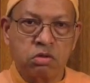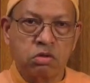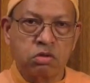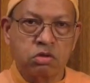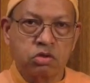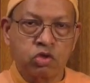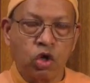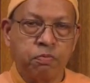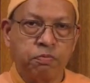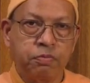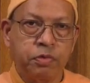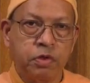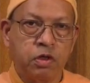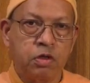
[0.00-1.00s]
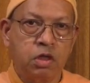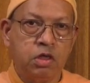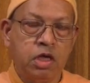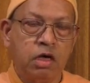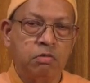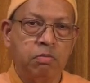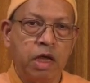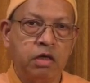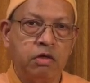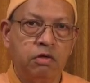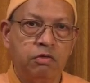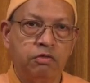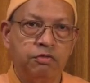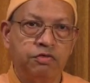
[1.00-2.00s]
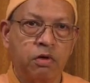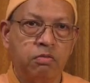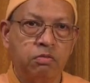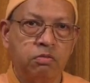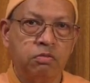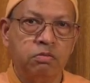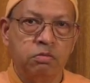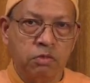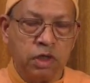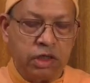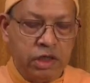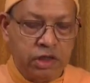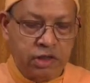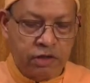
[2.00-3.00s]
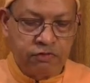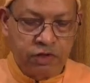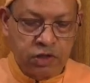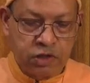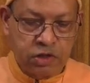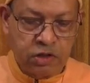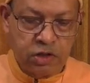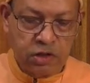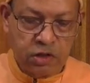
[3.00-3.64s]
stop the young men from getting converted.